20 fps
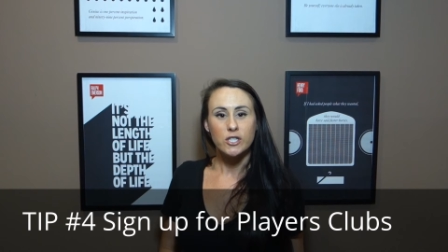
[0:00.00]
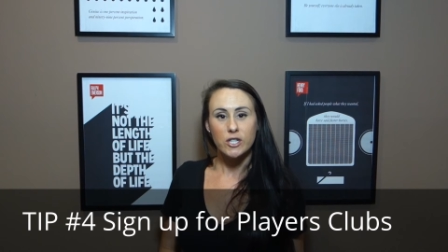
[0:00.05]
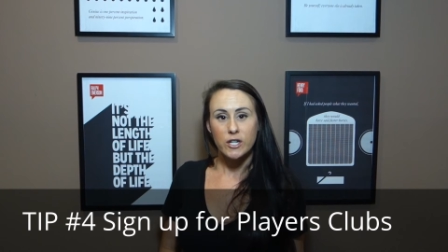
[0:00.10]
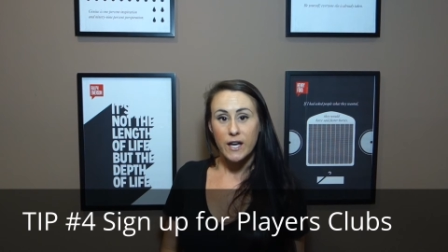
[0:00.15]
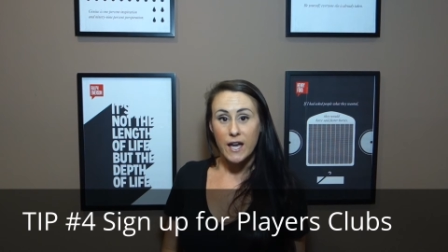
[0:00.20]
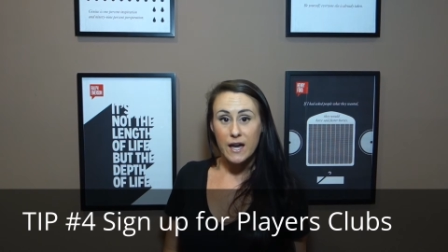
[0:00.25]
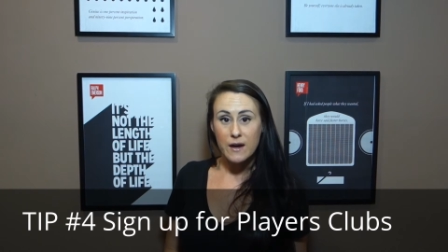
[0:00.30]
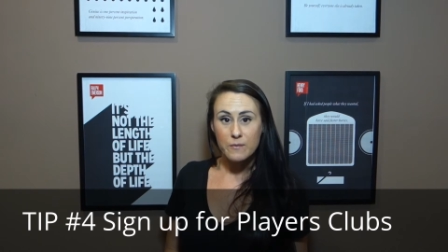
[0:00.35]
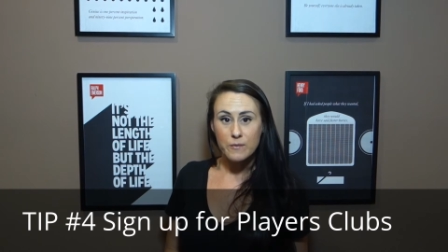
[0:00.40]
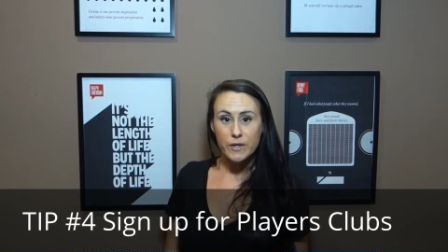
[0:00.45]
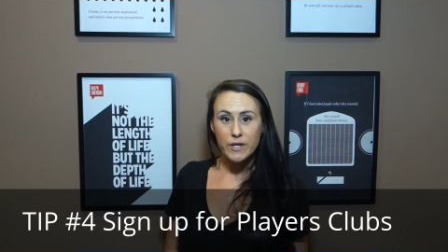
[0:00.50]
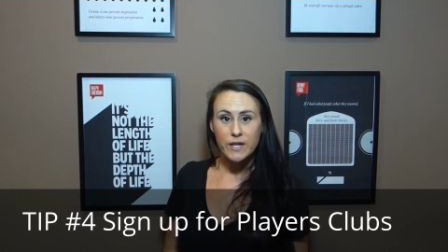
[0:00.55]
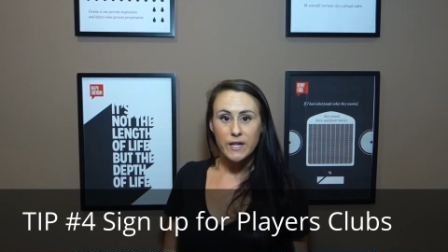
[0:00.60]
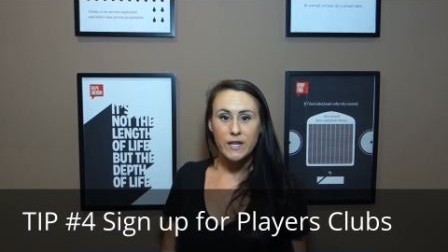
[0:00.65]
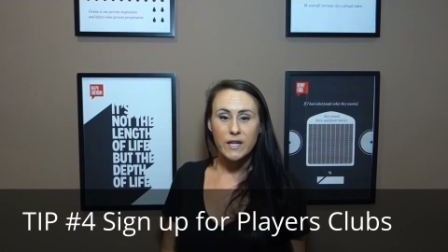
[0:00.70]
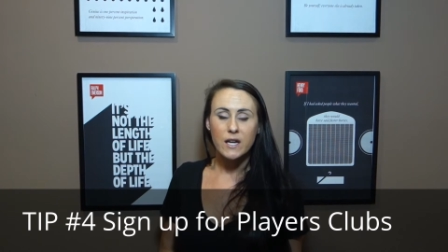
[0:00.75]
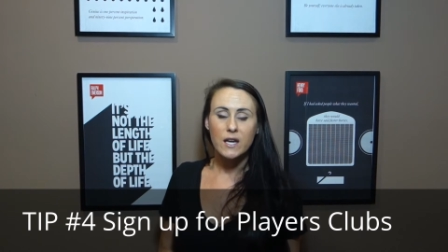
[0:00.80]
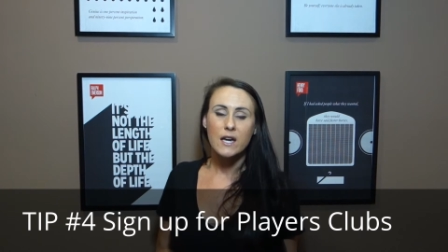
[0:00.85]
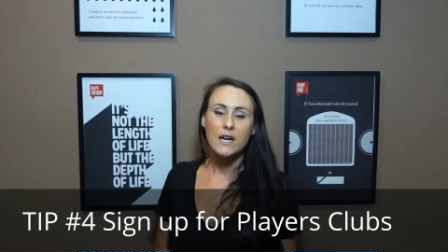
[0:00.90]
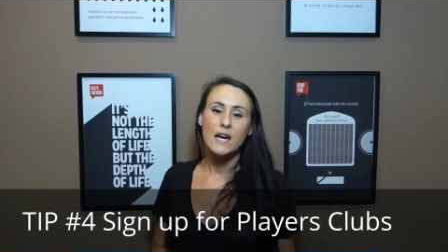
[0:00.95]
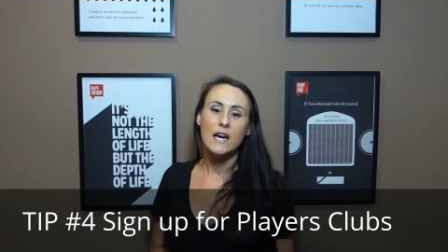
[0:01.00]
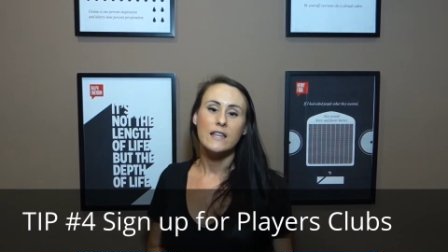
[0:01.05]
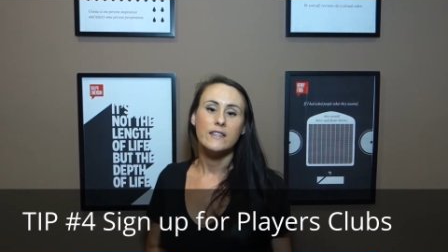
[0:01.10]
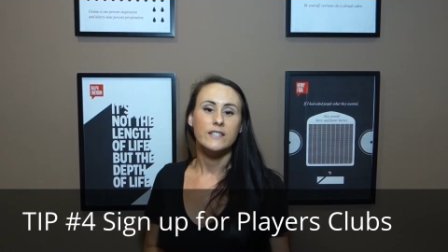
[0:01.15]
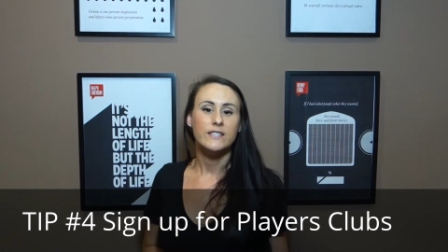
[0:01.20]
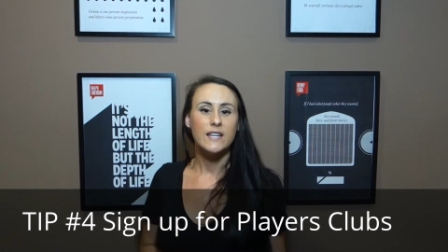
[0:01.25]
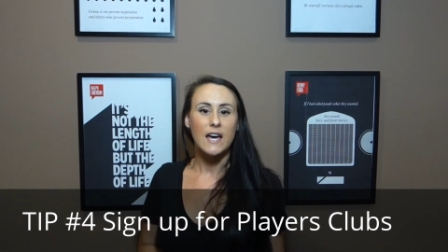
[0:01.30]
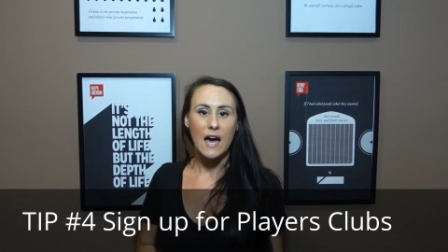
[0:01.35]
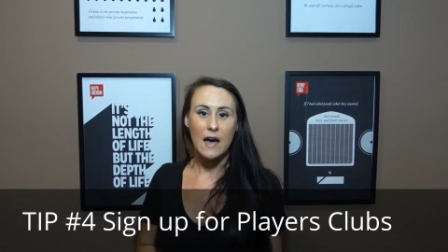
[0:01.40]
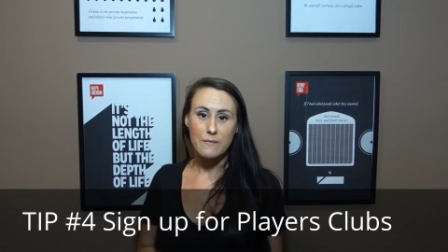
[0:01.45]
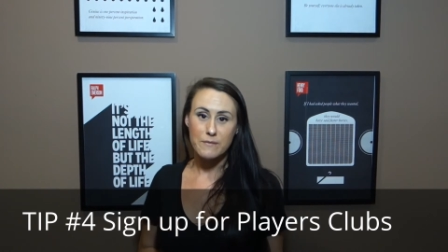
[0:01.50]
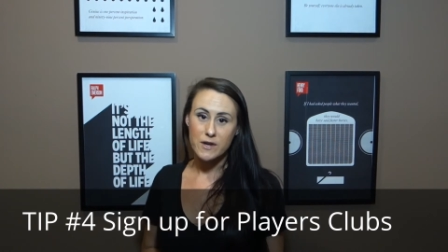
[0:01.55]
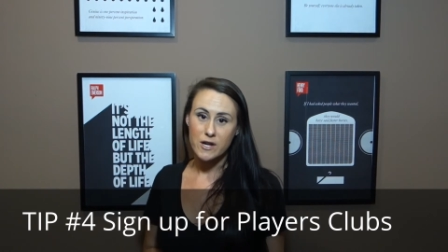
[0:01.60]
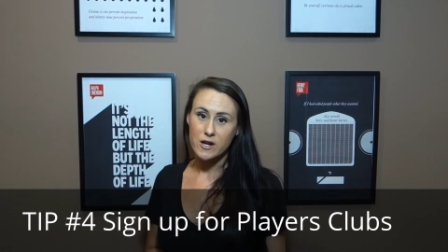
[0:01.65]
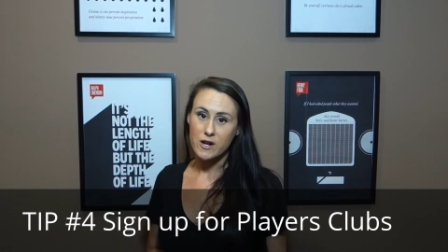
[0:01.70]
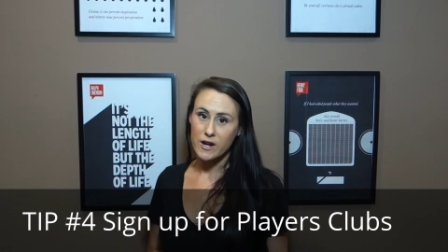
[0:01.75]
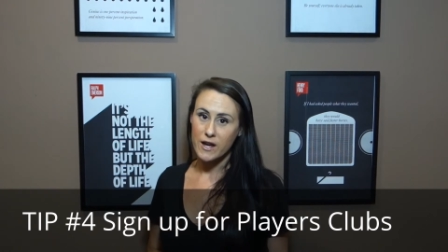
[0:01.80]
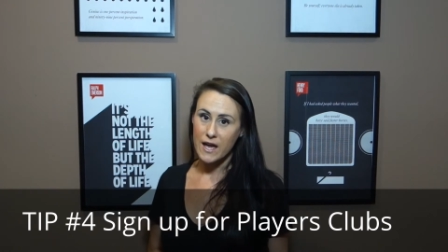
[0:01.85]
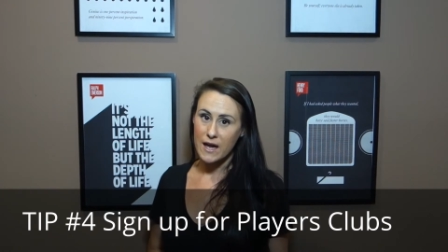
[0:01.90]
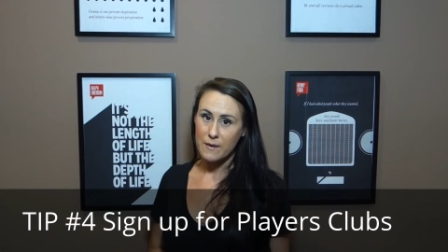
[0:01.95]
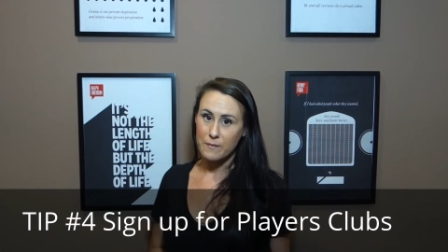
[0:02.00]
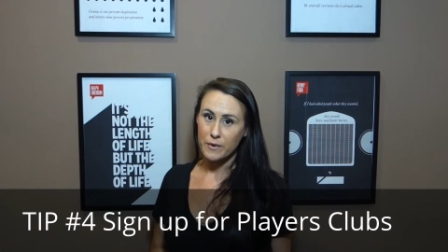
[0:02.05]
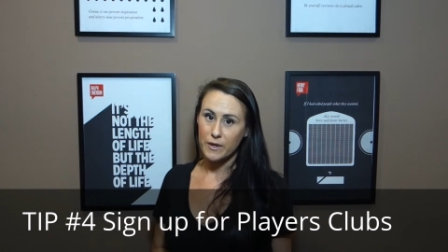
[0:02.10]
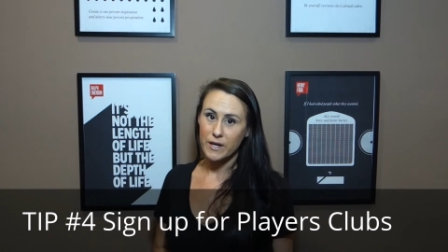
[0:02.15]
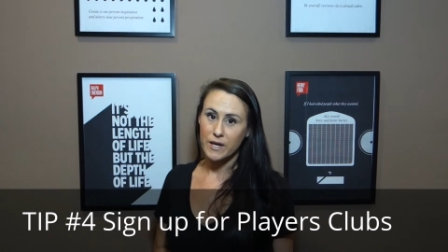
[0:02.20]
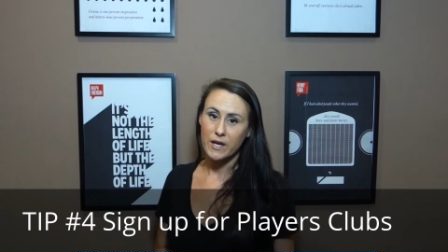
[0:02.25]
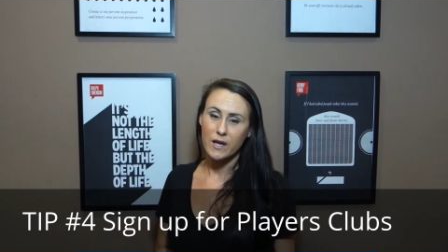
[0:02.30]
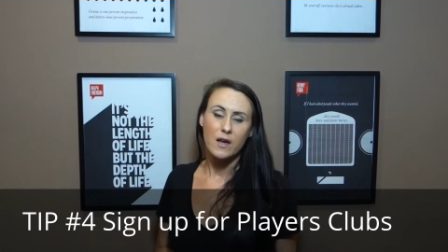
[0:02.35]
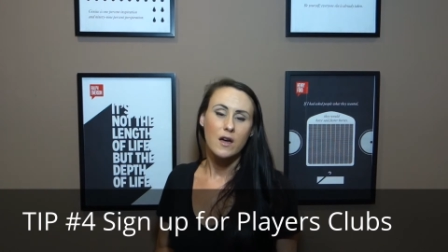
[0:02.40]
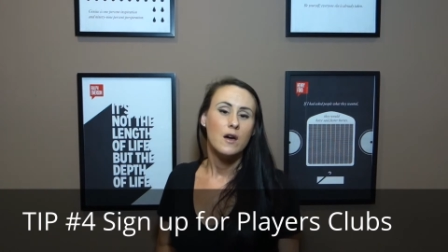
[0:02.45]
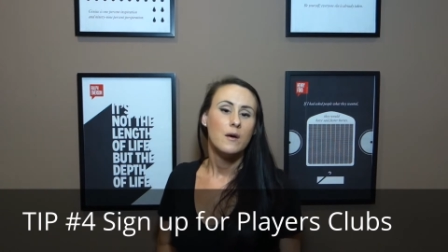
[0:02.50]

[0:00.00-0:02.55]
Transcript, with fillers: you're gambling and the time that you're gambling,